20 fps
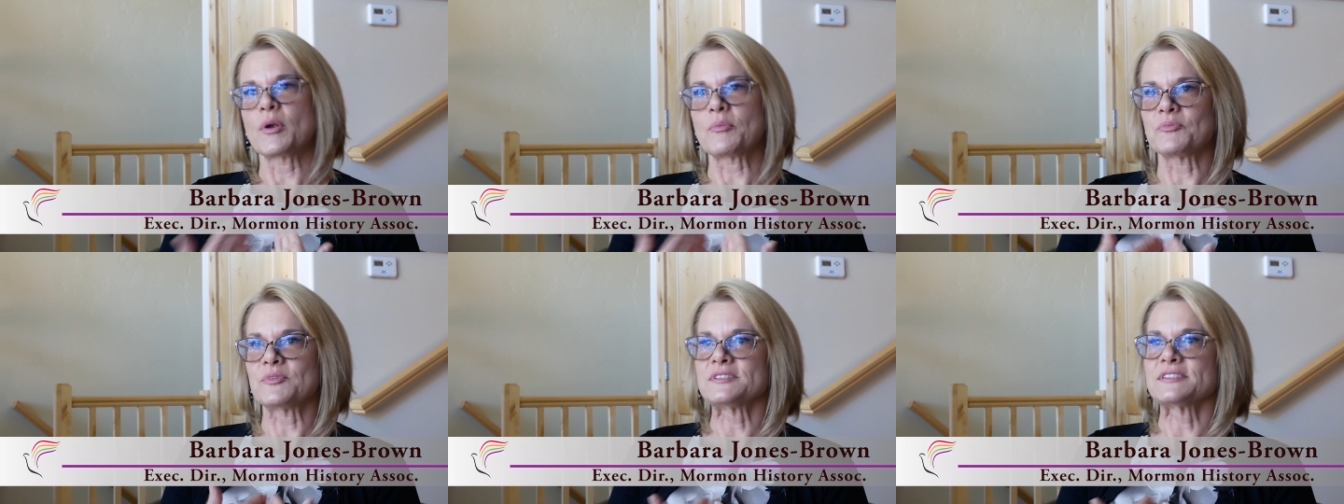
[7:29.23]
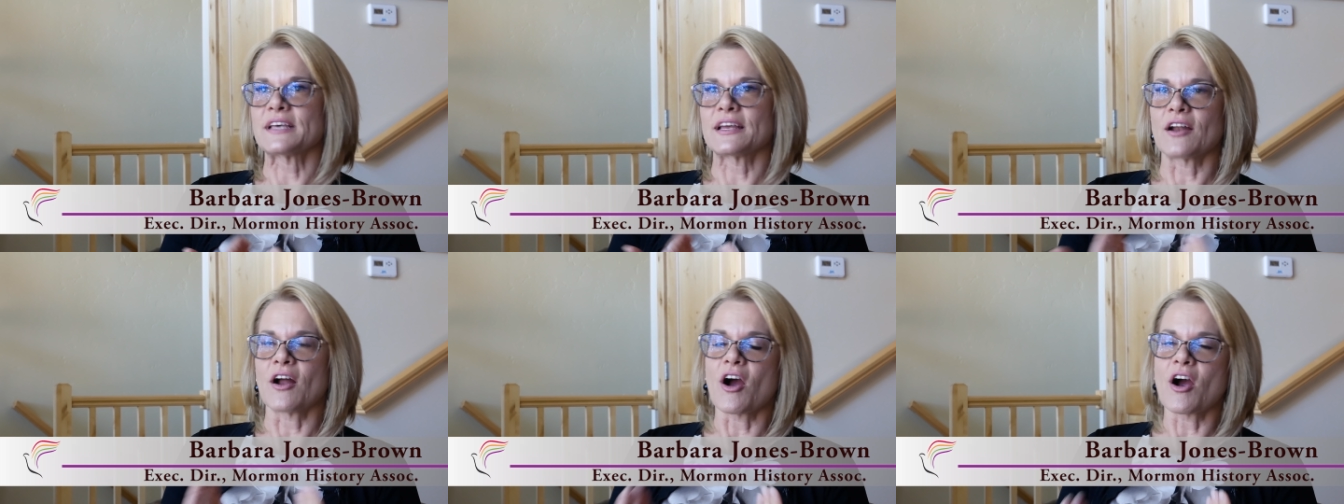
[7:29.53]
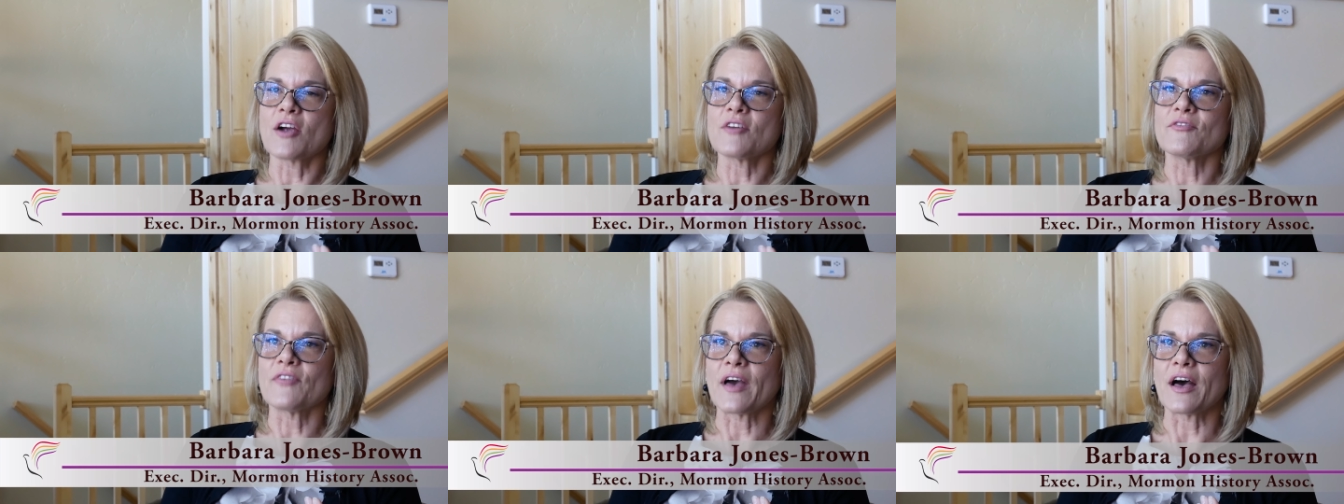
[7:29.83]
represent
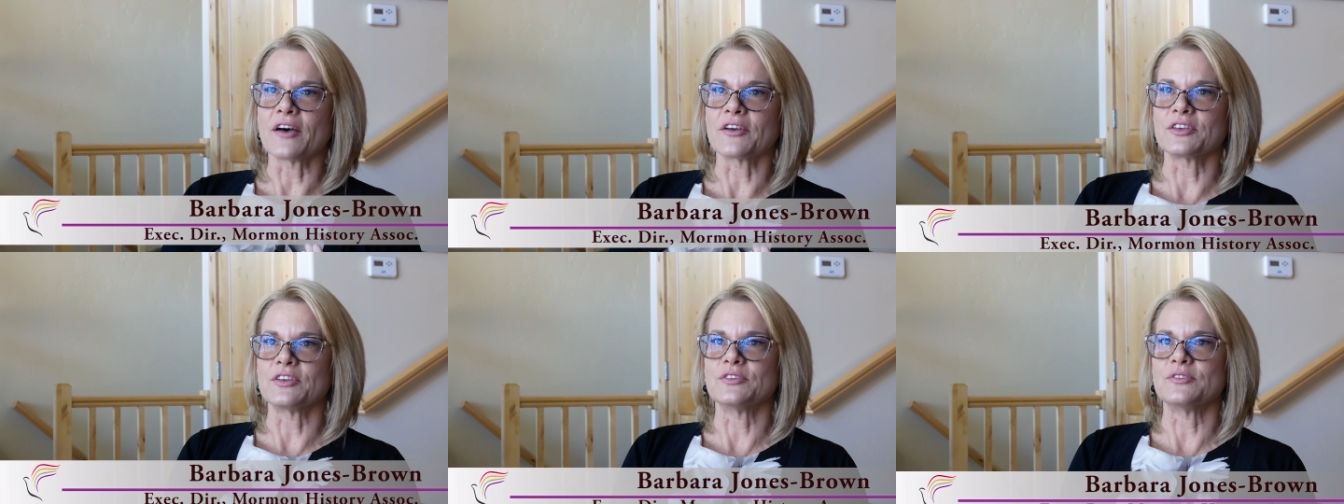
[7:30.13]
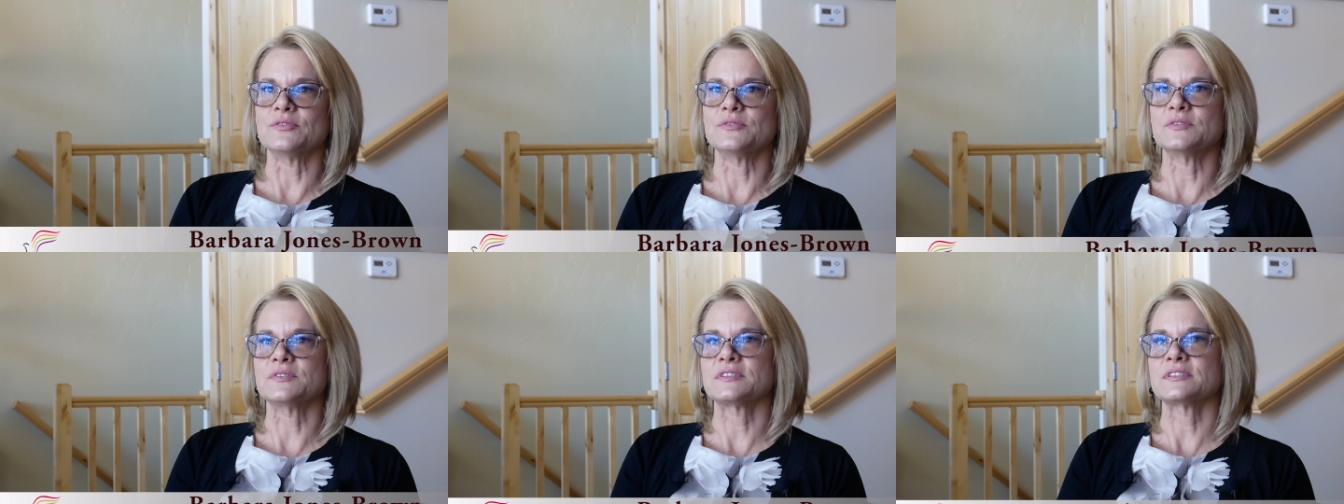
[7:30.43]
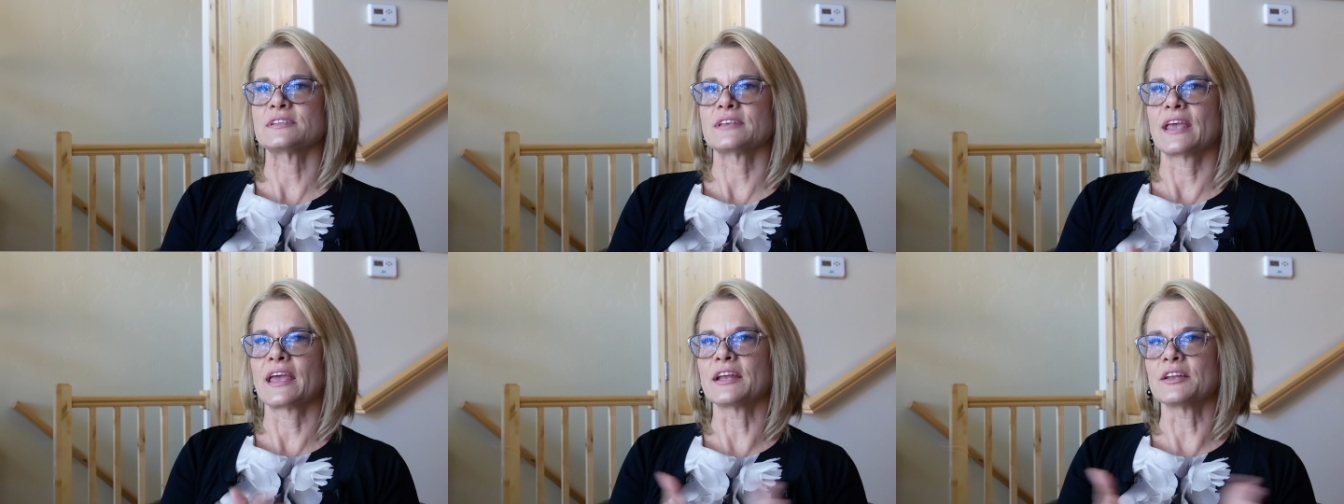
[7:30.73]
our
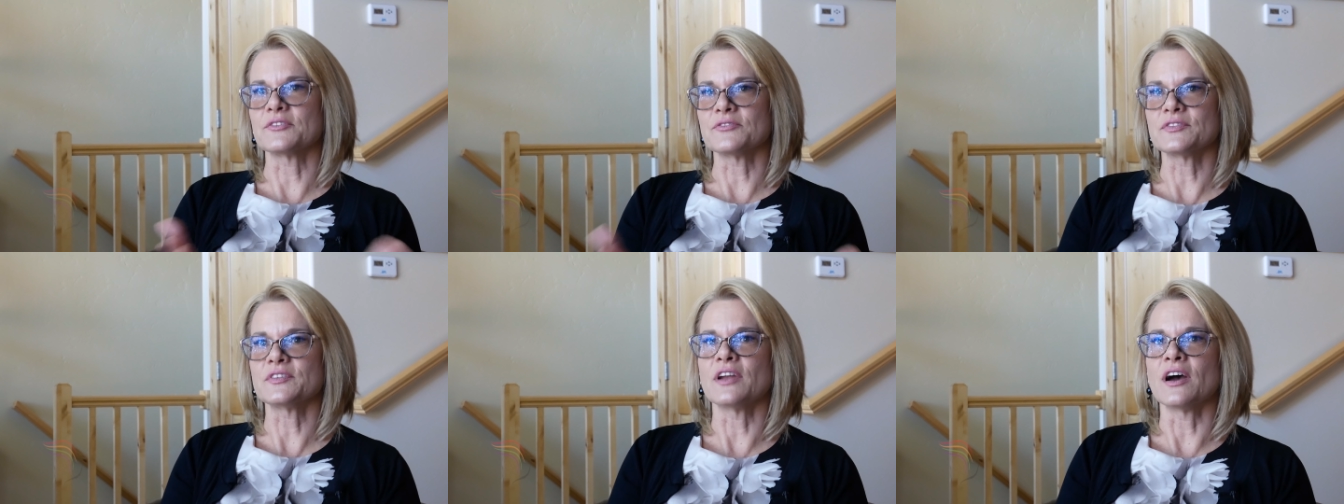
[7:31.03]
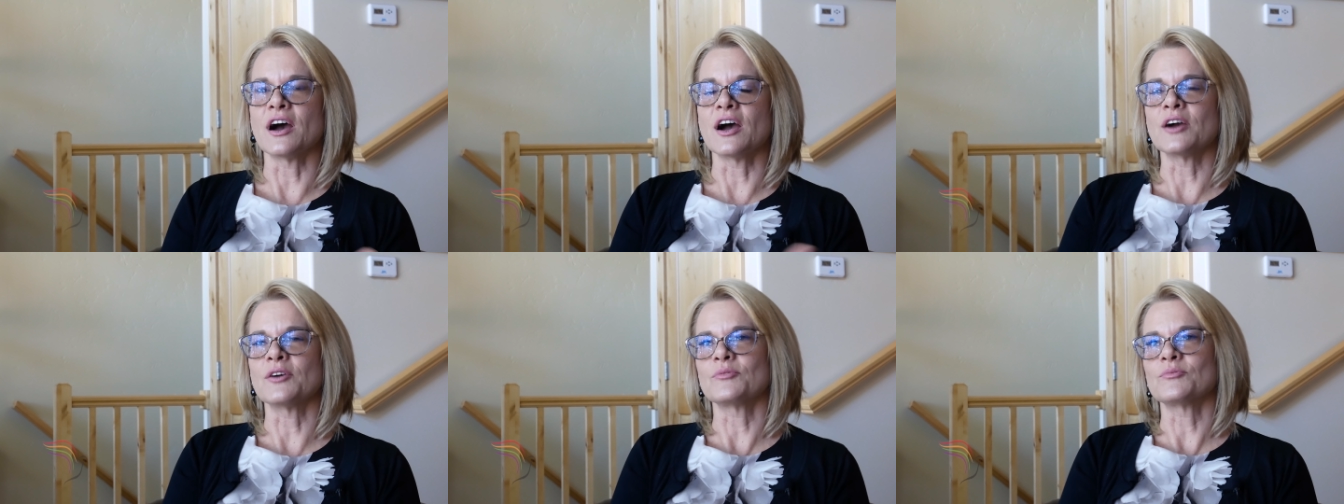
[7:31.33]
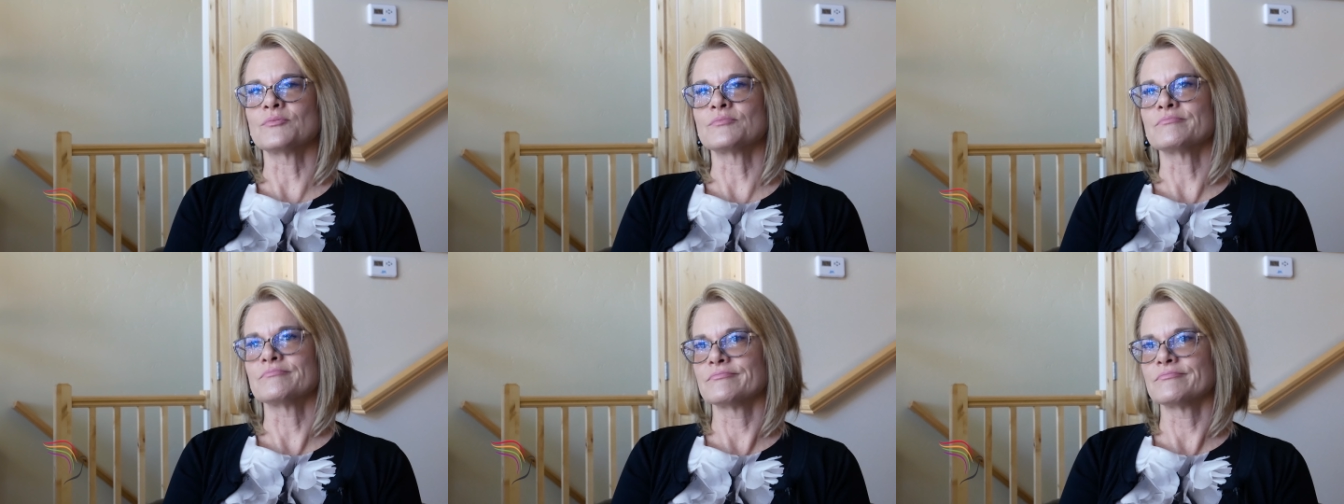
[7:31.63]
values, and if not,